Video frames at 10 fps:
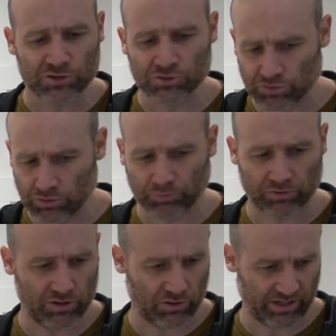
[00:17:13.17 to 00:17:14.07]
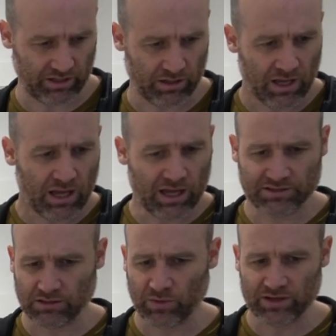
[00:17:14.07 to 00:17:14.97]
Super annoying.
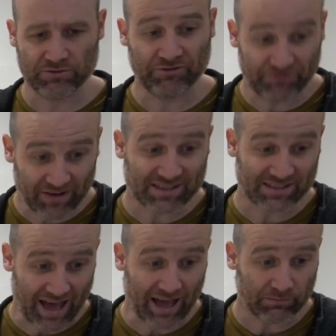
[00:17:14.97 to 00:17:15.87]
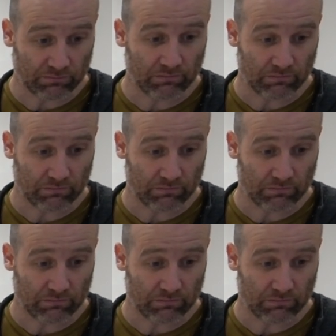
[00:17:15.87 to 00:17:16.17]
And so the way you fix that,